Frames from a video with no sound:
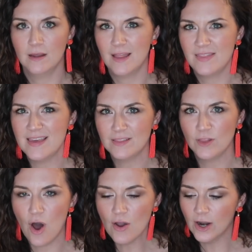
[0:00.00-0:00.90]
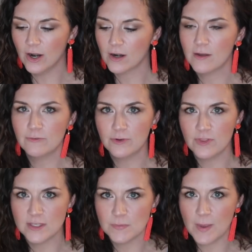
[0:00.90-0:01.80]
I think, longer for
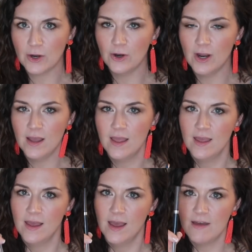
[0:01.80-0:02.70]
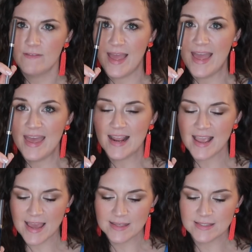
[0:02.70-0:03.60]
this bigger of a head, I
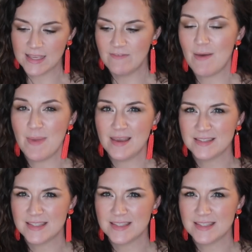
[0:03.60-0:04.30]
guess, if that makes